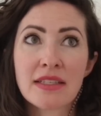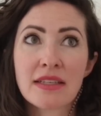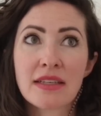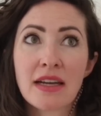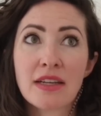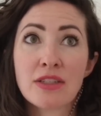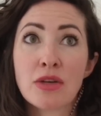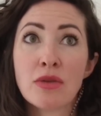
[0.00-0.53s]

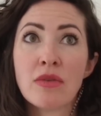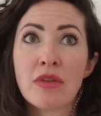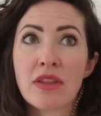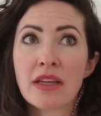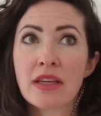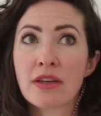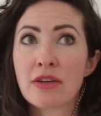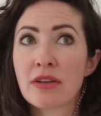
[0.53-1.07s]
I don't
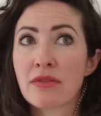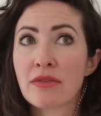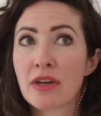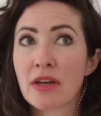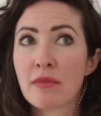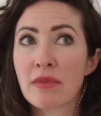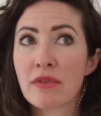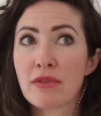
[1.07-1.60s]
think it could have
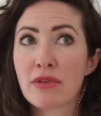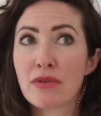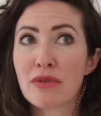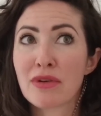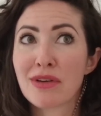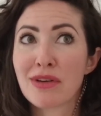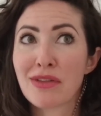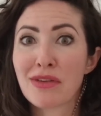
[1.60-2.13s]
come through
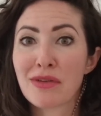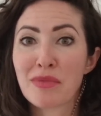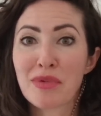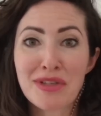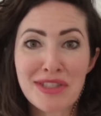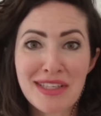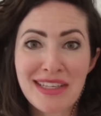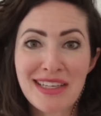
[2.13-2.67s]
another
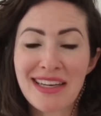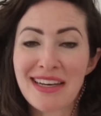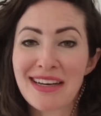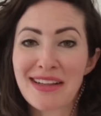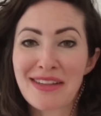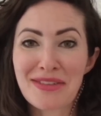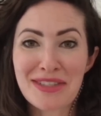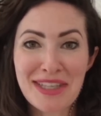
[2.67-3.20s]
person in
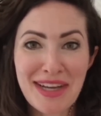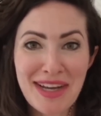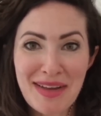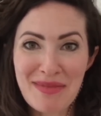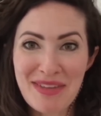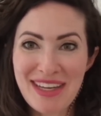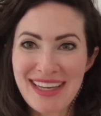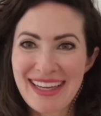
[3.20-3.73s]
another
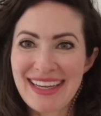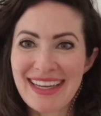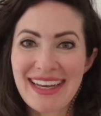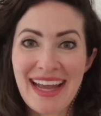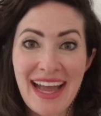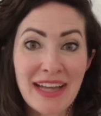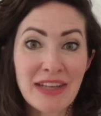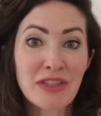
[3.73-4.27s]
time. It
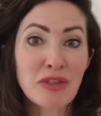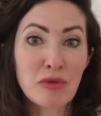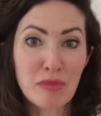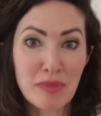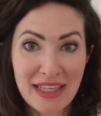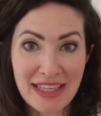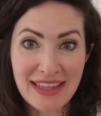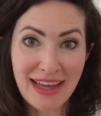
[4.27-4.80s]
had to
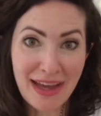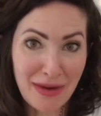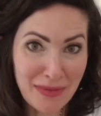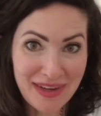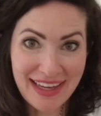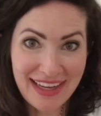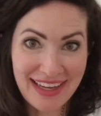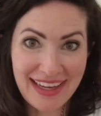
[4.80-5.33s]
be that
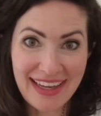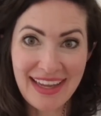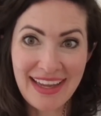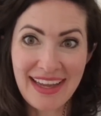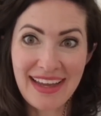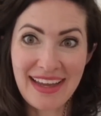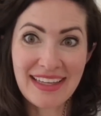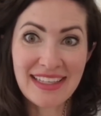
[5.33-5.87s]
way,
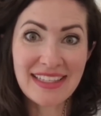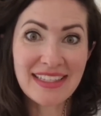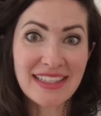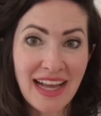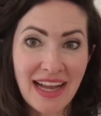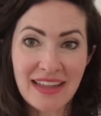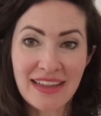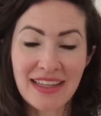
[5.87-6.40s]

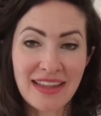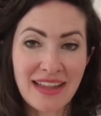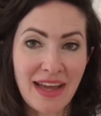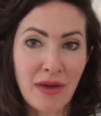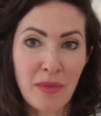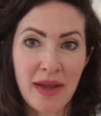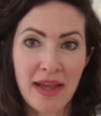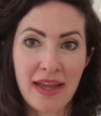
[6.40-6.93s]
exactly
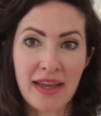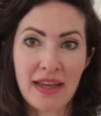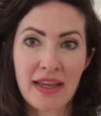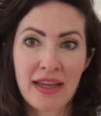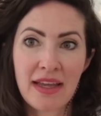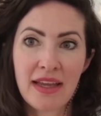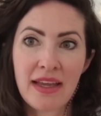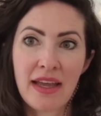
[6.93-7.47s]
that way.
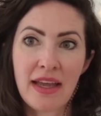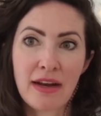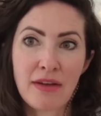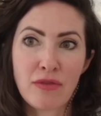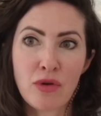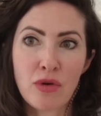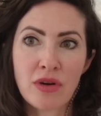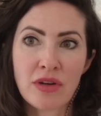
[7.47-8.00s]
And
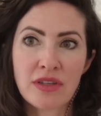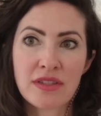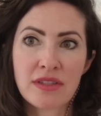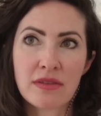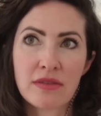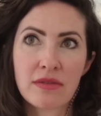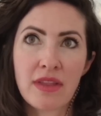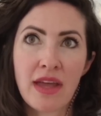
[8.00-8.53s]
of course,
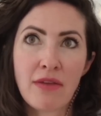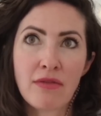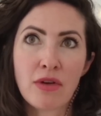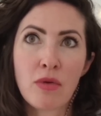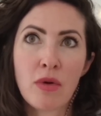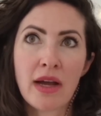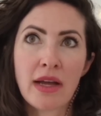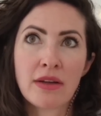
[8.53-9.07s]
that
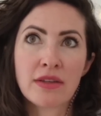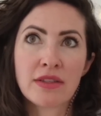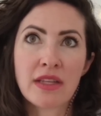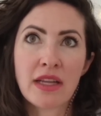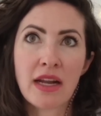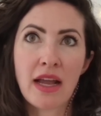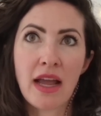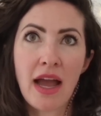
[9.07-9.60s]
requires
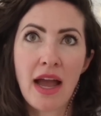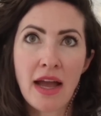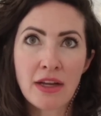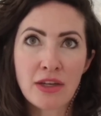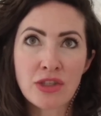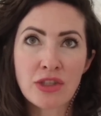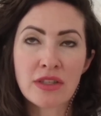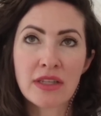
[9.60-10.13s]
that I
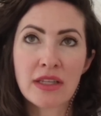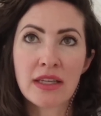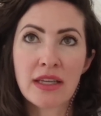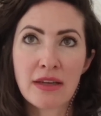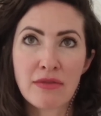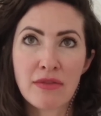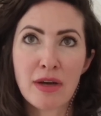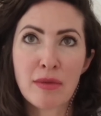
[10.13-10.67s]
actually
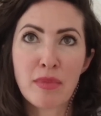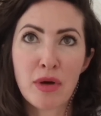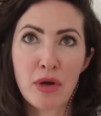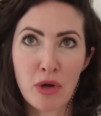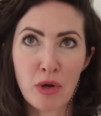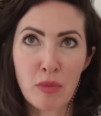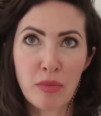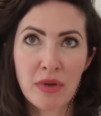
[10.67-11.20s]
give up
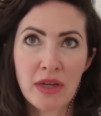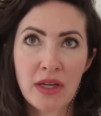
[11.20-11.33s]
hope,